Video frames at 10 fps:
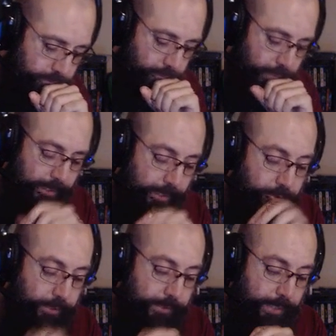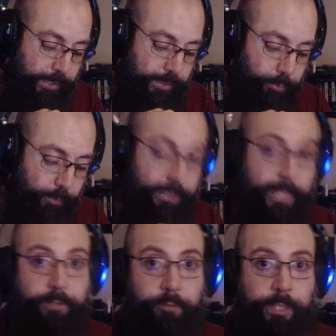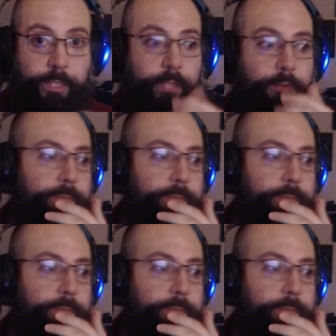I like to think that he's with Leafy right now.